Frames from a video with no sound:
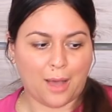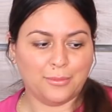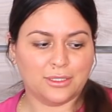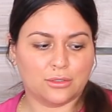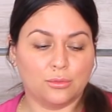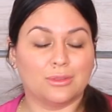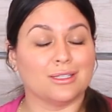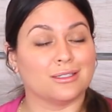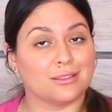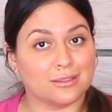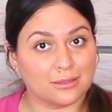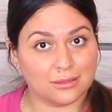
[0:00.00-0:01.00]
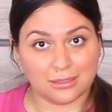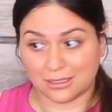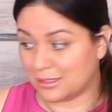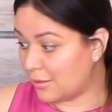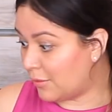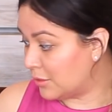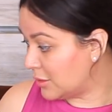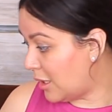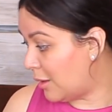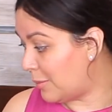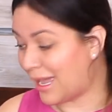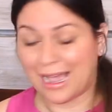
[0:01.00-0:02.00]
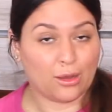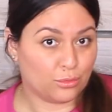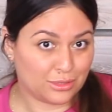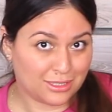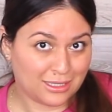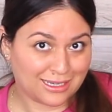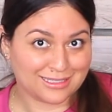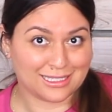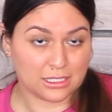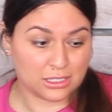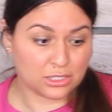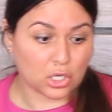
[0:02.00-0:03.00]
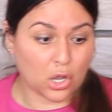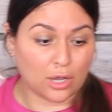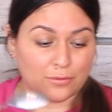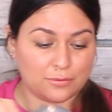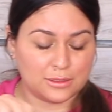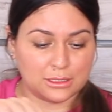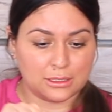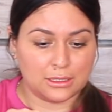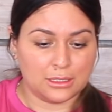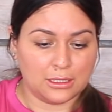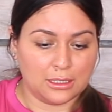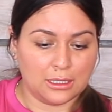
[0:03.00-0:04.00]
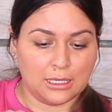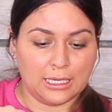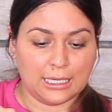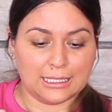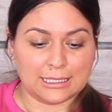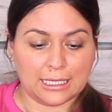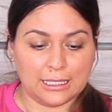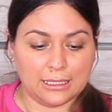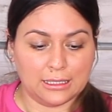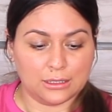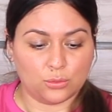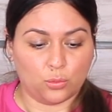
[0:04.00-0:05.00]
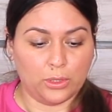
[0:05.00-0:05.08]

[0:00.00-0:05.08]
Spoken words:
I'm gonna scoop the stuff on top out because it's soft. Because I need this